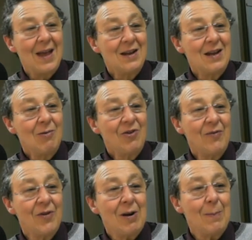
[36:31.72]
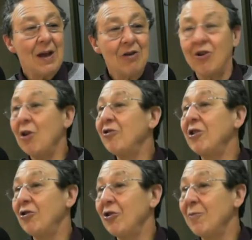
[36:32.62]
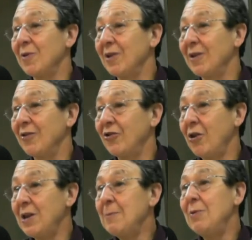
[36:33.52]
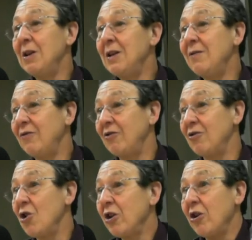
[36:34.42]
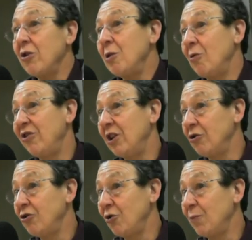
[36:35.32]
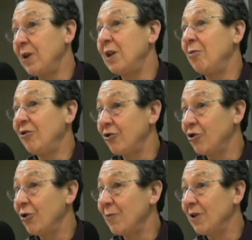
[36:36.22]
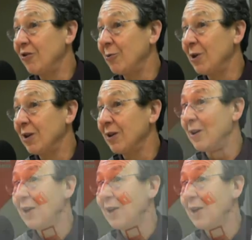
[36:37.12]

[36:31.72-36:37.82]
And he was a very patriotic German. So he believed not only was he a Jew, but he was a German as well.